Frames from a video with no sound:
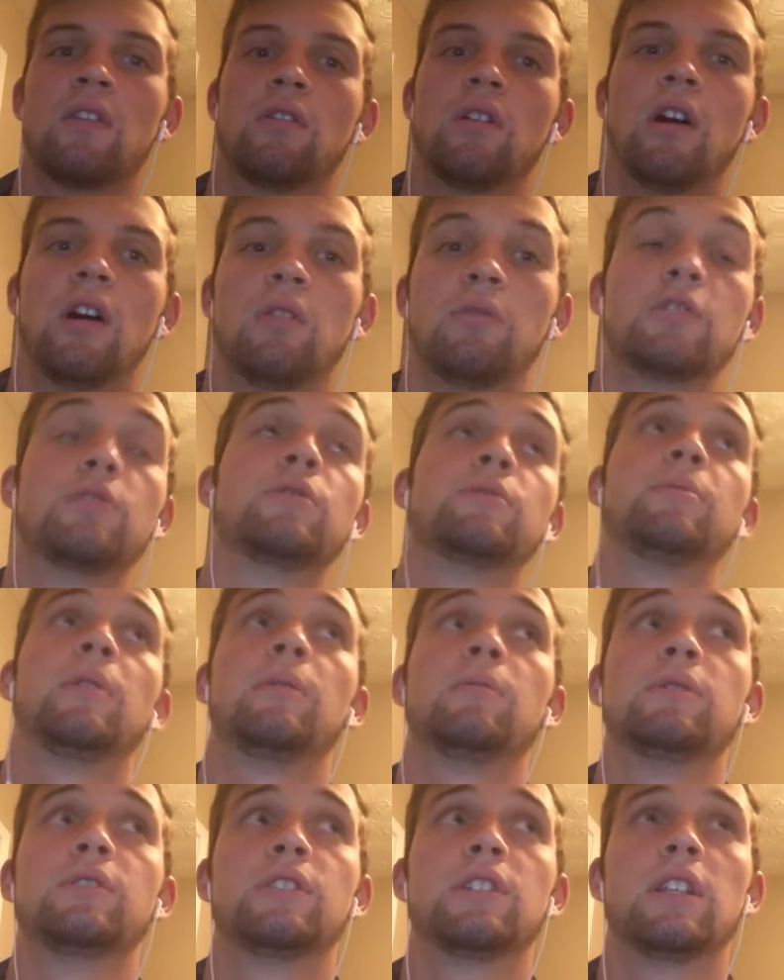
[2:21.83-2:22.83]
uh, which was
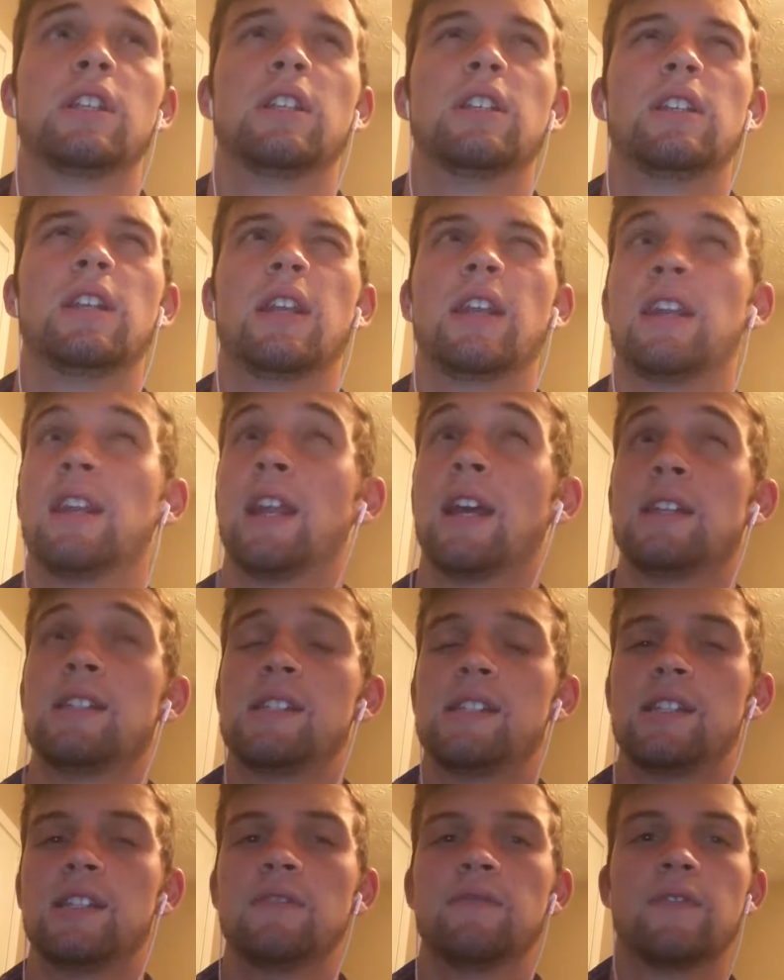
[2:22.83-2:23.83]
published in
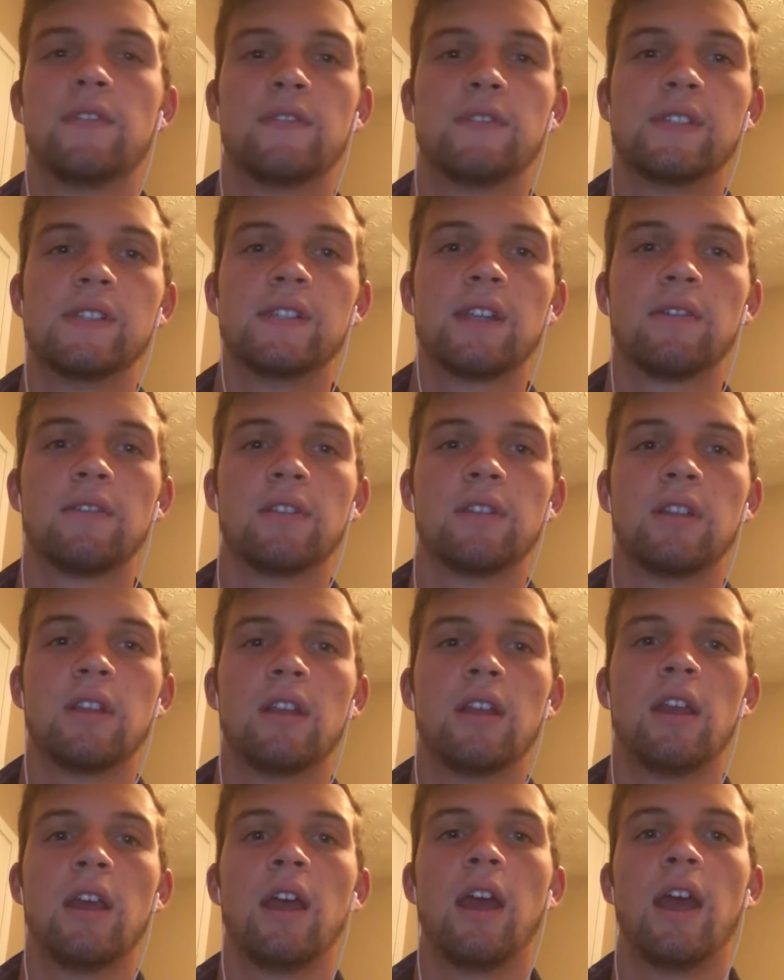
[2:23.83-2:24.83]
1957,
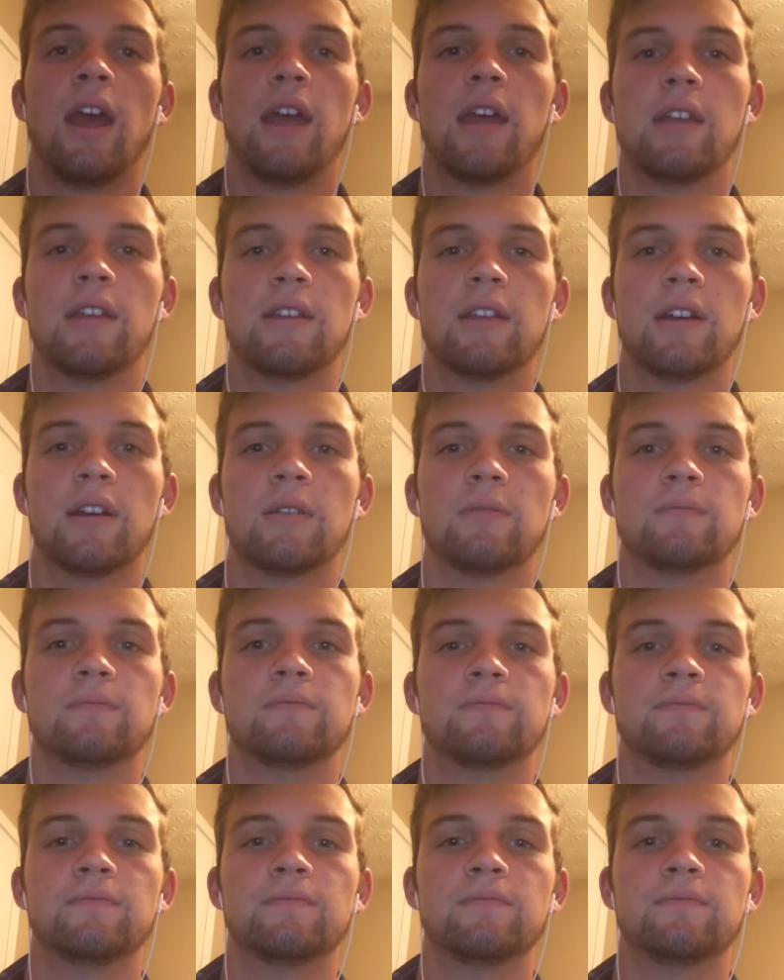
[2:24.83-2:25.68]
and um,